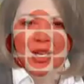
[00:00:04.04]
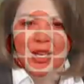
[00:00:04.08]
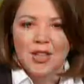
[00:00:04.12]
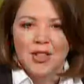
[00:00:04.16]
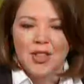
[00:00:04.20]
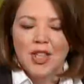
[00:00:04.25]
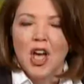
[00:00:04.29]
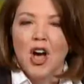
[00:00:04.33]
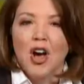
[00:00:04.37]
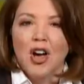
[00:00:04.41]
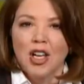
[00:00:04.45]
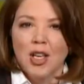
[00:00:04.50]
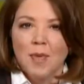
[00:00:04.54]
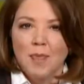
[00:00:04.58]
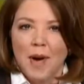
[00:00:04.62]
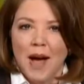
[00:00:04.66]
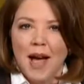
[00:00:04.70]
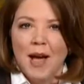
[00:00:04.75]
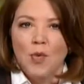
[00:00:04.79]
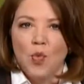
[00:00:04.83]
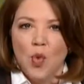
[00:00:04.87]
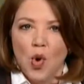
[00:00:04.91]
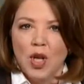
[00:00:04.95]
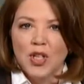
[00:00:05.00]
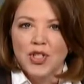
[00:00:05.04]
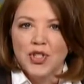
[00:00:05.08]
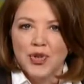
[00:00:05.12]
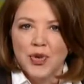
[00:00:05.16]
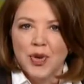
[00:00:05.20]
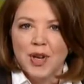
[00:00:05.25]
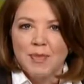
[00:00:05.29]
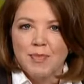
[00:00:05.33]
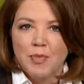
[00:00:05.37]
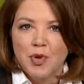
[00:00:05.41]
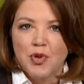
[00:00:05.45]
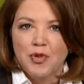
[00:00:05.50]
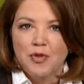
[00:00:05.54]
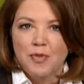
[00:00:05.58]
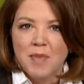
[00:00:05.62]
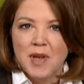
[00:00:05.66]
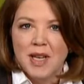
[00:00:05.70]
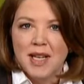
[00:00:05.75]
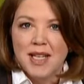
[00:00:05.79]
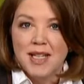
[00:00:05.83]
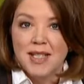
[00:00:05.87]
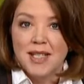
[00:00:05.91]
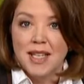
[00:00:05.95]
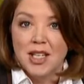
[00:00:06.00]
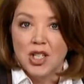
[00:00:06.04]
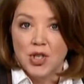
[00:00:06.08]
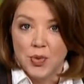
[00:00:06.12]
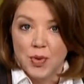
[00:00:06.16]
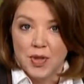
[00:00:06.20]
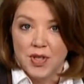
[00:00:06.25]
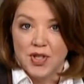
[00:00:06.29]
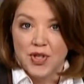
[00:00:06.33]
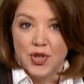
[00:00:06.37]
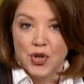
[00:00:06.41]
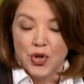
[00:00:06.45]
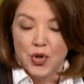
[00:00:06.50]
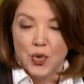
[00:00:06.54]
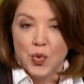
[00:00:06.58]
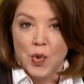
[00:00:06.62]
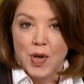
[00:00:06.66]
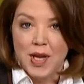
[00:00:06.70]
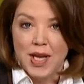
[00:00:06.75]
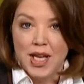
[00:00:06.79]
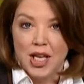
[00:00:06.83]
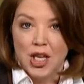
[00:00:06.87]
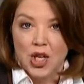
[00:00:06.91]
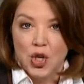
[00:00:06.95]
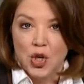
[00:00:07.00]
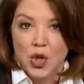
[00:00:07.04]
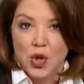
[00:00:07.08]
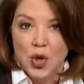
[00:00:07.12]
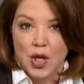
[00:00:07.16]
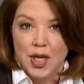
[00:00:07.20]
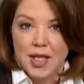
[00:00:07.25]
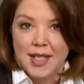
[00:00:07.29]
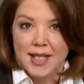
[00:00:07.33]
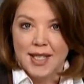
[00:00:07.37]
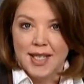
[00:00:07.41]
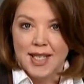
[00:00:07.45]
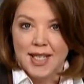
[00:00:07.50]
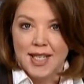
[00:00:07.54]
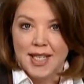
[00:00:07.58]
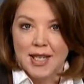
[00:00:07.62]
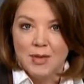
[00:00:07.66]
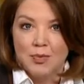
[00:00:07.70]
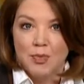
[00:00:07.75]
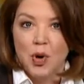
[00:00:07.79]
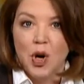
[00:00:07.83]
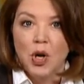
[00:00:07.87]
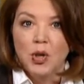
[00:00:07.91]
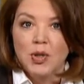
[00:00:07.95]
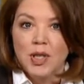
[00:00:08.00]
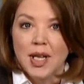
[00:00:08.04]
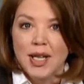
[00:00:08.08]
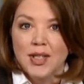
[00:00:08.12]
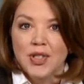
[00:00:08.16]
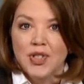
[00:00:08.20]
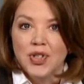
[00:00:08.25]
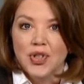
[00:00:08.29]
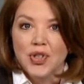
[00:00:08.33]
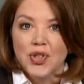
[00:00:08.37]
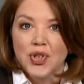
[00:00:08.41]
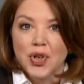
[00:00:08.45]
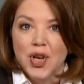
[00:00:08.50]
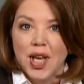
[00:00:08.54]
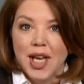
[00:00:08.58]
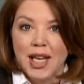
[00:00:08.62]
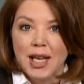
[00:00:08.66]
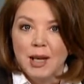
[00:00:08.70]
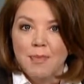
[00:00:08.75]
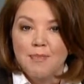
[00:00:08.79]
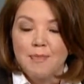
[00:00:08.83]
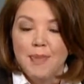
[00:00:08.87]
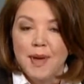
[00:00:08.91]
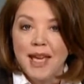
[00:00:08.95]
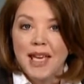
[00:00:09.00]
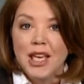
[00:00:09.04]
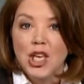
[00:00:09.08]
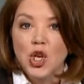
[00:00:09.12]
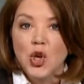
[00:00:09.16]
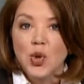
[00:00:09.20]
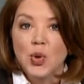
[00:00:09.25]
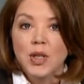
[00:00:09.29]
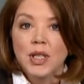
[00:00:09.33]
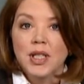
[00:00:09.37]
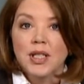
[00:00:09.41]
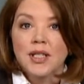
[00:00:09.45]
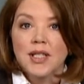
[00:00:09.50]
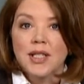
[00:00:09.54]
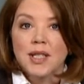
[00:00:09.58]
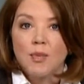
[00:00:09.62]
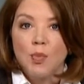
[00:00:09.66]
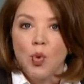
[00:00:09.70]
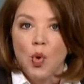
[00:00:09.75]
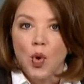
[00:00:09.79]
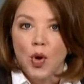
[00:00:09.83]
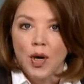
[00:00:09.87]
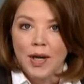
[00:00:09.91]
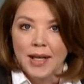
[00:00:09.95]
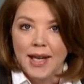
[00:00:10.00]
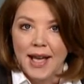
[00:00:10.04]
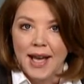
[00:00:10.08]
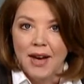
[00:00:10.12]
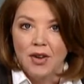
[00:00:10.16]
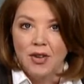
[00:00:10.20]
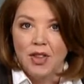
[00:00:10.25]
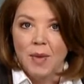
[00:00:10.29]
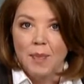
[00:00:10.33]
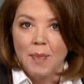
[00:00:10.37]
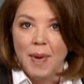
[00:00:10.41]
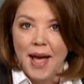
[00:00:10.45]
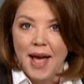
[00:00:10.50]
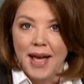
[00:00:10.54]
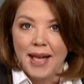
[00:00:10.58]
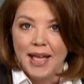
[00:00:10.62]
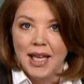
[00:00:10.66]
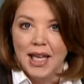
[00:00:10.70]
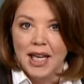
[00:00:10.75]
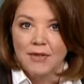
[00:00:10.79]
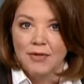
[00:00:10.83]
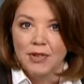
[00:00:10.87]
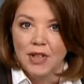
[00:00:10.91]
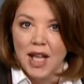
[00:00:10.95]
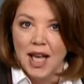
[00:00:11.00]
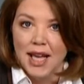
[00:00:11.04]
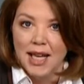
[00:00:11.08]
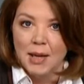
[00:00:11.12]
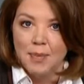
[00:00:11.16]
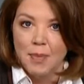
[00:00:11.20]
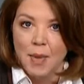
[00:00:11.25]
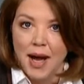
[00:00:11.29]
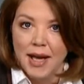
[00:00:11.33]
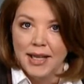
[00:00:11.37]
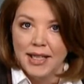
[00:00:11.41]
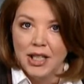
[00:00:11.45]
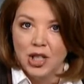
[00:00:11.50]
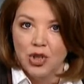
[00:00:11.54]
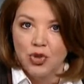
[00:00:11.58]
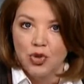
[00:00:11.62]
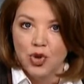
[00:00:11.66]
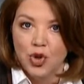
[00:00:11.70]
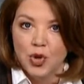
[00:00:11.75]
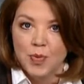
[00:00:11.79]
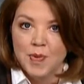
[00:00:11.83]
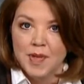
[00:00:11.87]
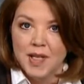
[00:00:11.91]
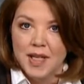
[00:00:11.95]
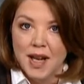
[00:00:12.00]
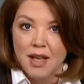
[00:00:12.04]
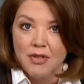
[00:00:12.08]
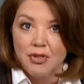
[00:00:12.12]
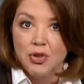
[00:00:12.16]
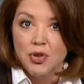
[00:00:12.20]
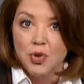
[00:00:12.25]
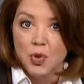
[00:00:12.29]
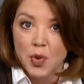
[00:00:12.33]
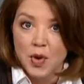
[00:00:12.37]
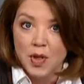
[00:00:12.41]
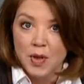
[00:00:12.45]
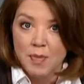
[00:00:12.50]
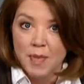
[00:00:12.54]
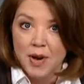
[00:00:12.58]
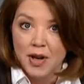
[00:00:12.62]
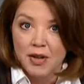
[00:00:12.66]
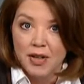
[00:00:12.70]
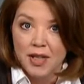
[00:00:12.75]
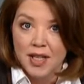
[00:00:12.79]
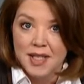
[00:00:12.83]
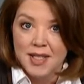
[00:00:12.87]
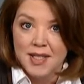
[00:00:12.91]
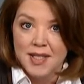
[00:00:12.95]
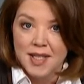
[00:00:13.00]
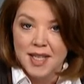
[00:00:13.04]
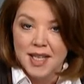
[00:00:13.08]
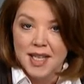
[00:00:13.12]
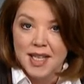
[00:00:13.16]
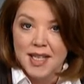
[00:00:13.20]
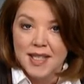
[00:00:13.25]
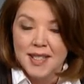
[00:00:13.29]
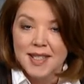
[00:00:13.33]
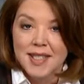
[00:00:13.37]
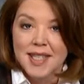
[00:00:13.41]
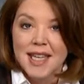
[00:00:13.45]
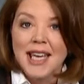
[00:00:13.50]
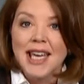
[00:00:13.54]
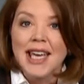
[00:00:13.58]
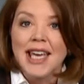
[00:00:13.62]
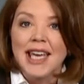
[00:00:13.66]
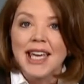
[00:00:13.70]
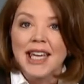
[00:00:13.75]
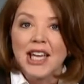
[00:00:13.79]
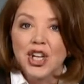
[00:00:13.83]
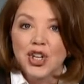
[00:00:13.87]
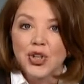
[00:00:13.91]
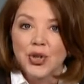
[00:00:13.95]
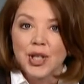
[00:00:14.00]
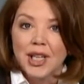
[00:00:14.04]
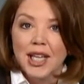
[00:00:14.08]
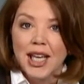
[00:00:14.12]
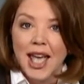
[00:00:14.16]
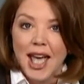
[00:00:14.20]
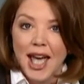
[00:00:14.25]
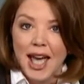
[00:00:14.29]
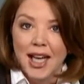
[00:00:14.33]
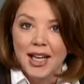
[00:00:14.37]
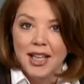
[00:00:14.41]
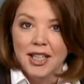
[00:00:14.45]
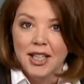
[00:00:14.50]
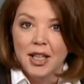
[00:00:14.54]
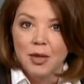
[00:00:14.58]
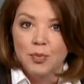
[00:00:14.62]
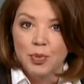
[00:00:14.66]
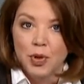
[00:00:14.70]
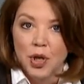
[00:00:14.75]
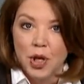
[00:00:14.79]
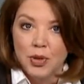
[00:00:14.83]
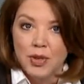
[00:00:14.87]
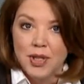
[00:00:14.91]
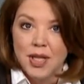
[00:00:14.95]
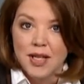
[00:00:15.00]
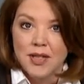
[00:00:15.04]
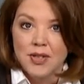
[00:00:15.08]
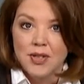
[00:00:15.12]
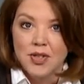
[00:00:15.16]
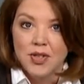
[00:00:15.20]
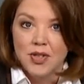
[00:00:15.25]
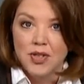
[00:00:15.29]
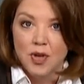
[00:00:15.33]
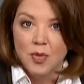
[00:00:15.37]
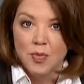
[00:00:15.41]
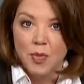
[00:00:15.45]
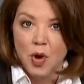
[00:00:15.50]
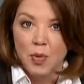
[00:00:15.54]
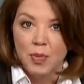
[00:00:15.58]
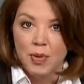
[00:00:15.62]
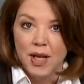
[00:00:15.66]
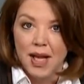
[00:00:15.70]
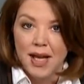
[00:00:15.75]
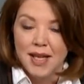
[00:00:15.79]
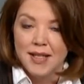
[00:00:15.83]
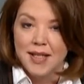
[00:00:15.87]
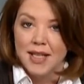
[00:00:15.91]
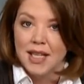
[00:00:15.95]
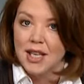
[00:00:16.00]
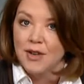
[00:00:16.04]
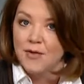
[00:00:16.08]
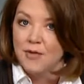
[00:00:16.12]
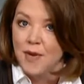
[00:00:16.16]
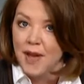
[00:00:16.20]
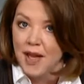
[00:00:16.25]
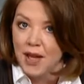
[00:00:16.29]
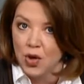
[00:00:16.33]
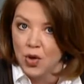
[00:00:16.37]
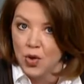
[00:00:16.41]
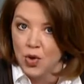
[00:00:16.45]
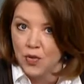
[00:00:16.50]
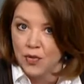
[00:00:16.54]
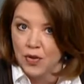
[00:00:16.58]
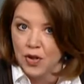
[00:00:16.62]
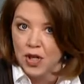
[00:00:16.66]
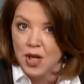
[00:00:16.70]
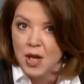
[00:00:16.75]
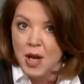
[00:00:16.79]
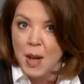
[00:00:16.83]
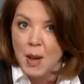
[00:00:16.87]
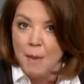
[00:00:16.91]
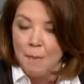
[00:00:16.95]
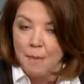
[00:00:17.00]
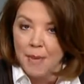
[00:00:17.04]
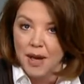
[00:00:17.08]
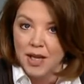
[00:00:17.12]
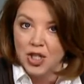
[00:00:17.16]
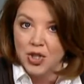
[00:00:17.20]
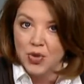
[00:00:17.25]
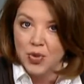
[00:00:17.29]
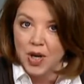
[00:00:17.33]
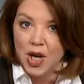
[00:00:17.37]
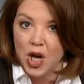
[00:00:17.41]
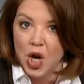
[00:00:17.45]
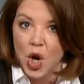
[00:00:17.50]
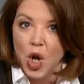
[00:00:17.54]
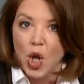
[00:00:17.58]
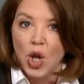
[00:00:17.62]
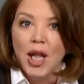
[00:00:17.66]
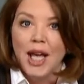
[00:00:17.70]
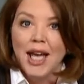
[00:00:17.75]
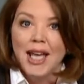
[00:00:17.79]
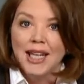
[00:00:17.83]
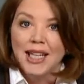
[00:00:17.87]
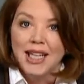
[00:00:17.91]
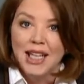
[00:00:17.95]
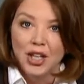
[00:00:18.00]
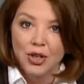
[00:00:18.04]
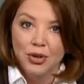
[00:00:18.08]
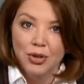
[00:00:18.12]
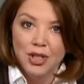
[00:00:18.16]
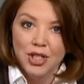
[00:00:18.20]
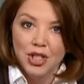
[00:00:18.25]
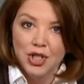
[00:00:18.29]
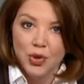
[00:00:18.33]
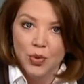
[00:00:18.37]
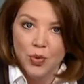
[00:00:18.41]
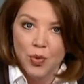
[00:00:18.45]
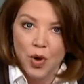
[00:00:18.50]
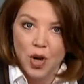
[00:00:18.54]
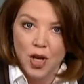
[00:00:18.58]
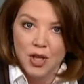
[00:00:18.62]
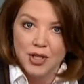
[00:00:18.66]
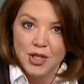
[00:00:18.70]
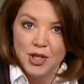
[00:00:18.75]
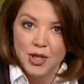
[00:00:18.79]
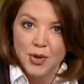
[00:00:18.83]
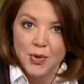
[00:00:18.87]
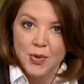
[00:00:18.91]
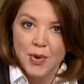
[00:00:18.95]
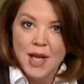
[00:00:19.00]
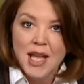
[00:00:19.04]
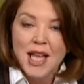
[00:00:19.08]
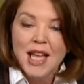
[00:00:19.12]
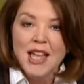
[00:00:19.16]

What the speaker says: The Occupy Wall Street movement is into its third week in New York City. Protesters are getting big union support now and the backing of like-minded groups in other North American cities. Here in Canada, protesters are mobilizing in Vancouver, Montreal, and here in Toronto.